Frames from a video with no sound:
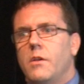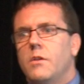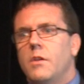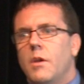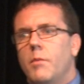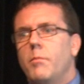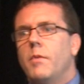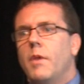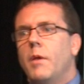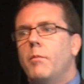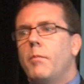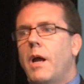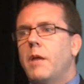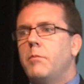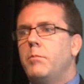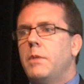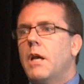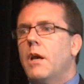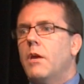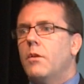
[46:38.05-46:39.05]
there
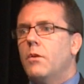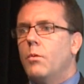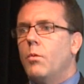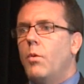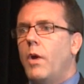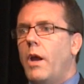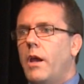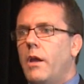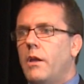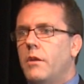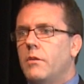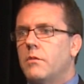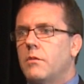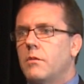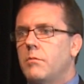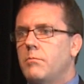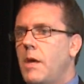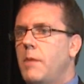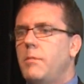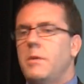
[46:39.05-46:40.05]
might be other ways.
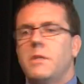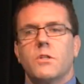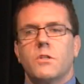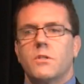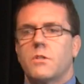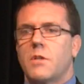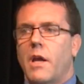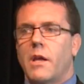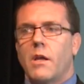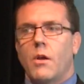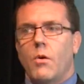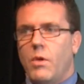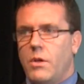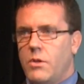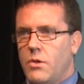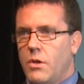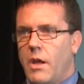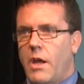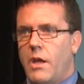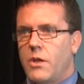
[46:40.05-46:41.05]
Maybe just
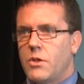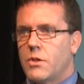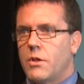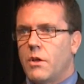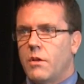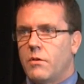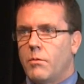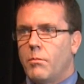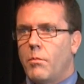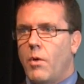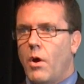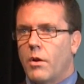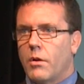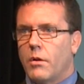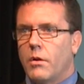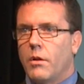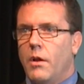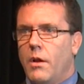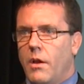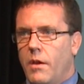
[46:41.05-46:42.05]
psychoeducation as a
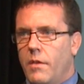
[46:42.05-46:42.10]
model.